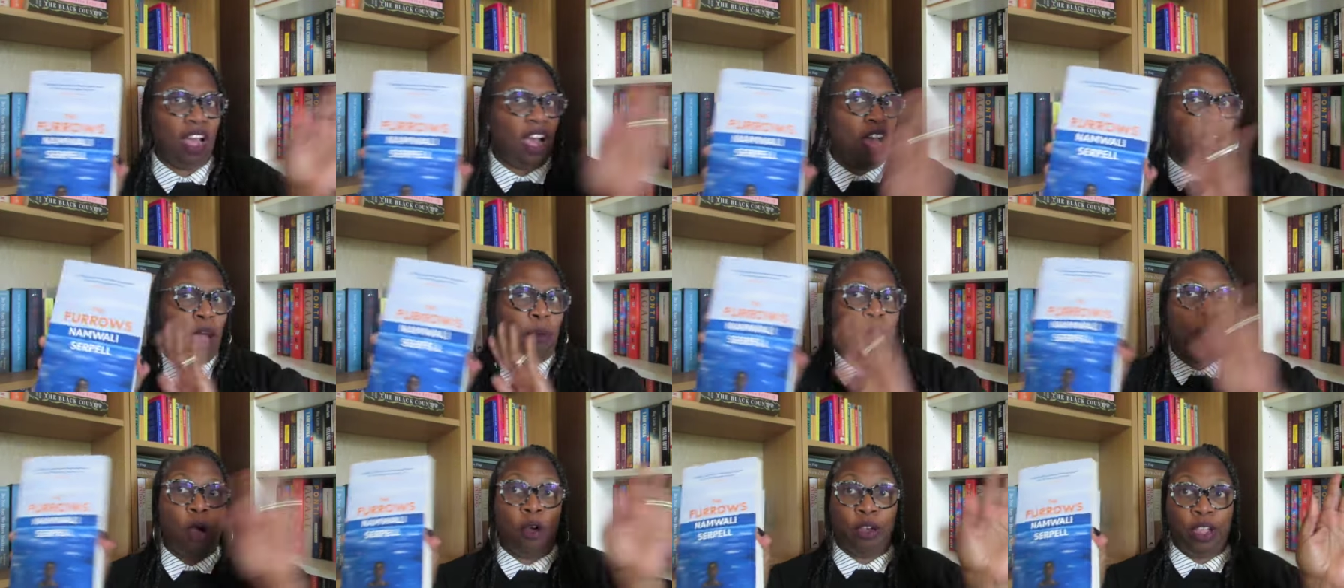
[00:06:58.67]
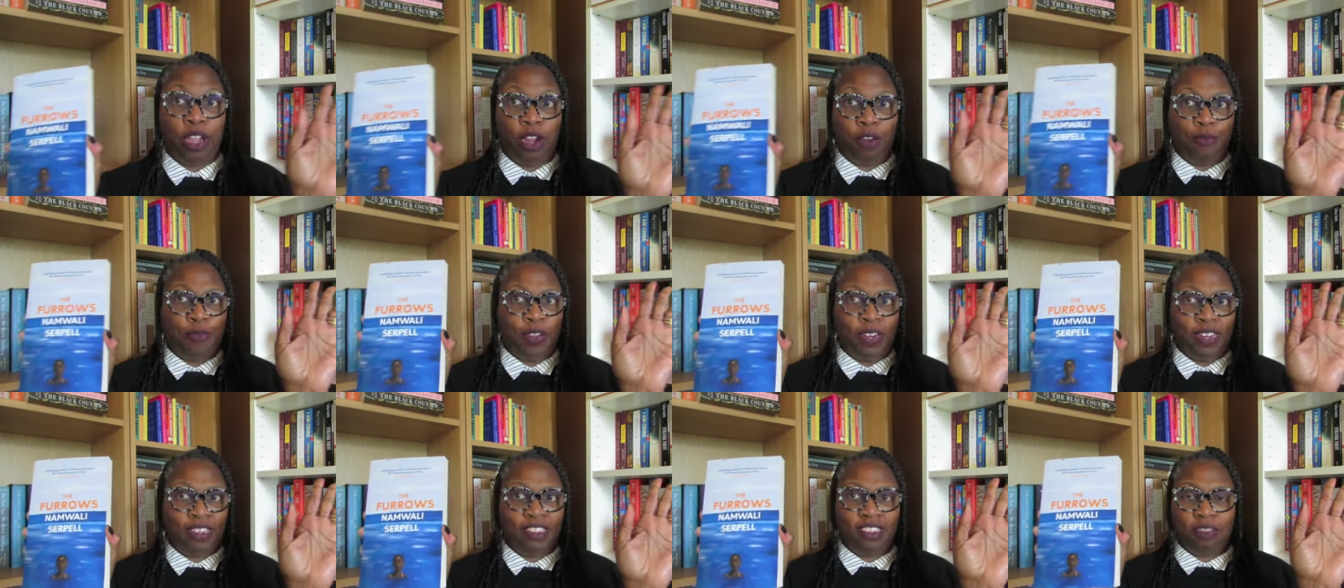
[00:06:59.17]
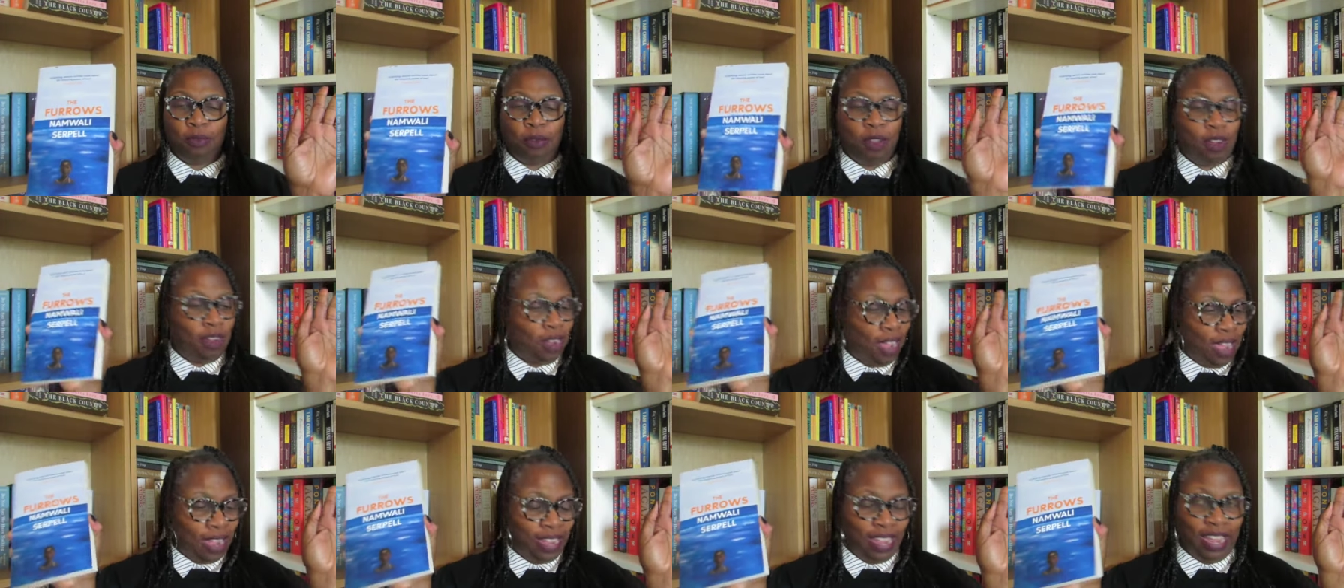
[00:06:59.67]
I'm all here for this
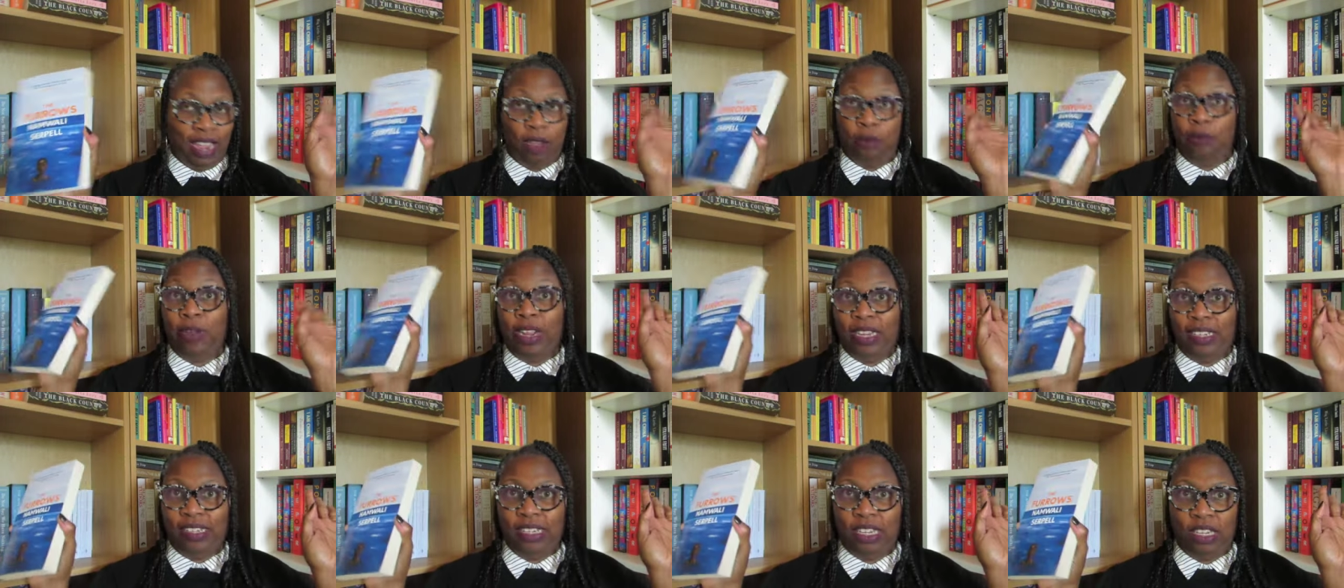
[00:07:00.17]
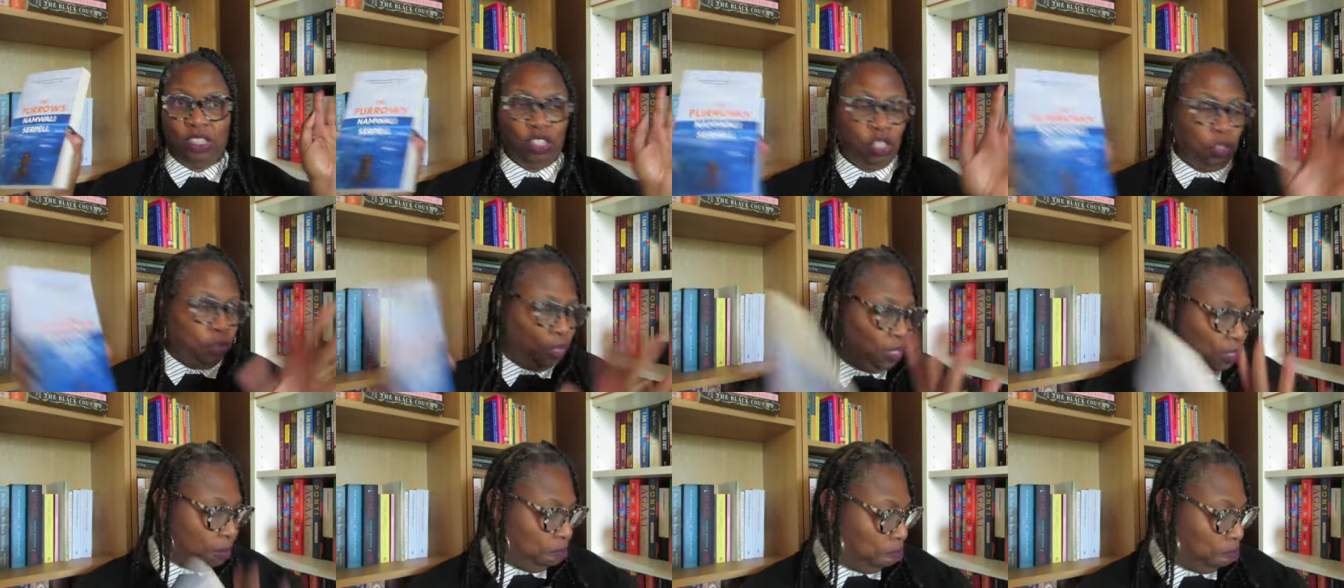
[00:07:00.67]
one. I can't wait to get to it.